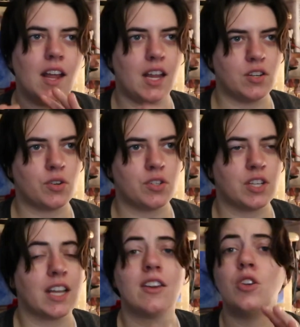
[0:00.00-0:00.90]

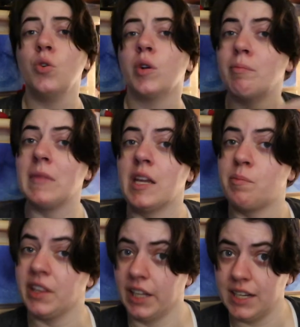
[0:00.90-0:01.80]
interesting and new to me
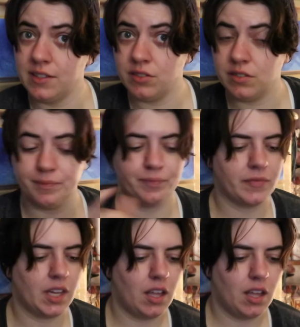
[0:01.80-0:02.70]
place.
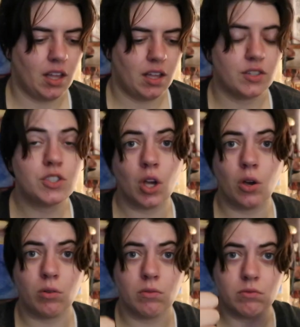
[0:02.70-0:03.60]

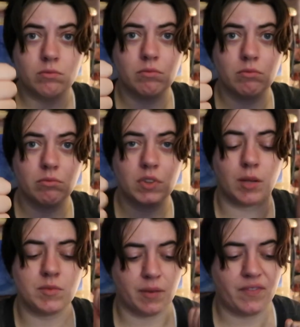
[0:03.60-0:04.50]
So
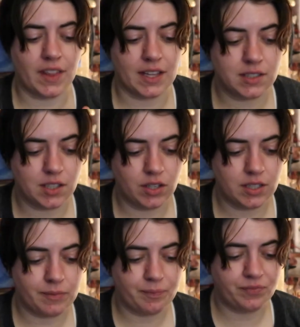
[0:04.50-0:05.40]
thumbs up for that
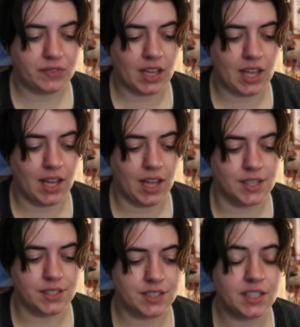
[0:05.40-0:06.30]
series. Uh,
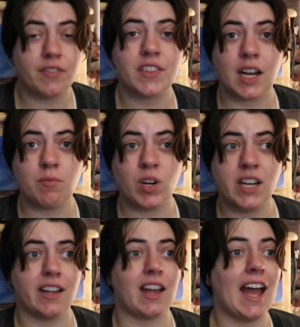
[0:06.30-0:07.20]
stuff that I'm
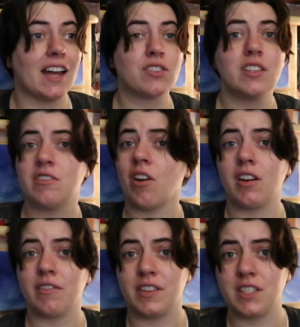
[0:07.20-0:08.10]
reading, I actually started
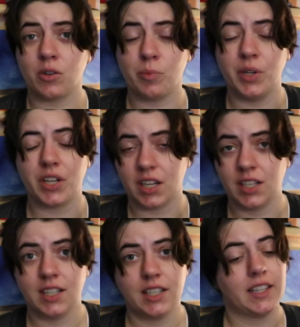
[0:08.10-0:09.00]
a physical book
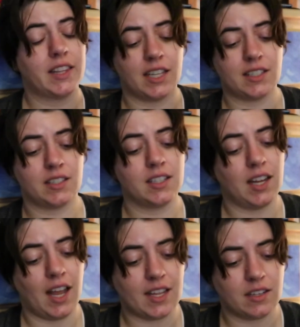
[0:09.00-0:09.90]
that
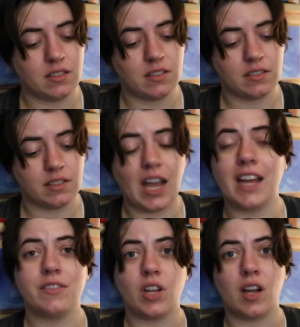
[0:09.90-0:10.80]
I can
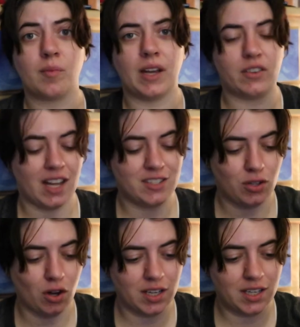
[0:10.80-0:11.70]
kind of talk about. I
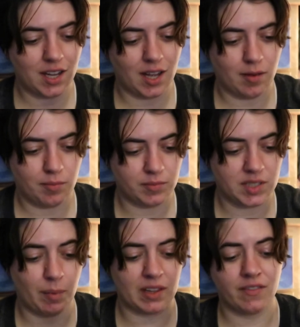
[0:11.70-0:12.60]
started um,
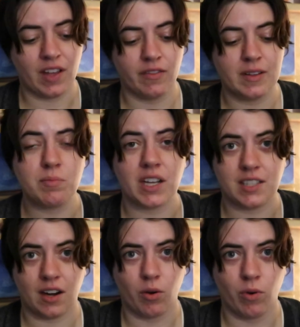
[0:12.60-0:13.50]
Tipping the Velvet by
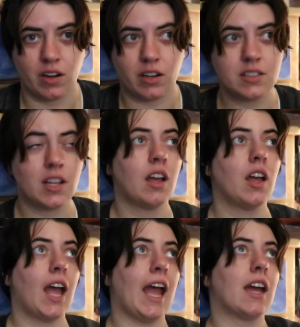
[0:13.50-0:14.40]
Sarah Waters,
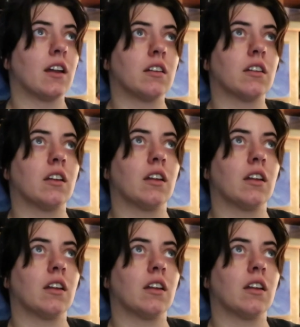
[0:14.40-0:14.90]
and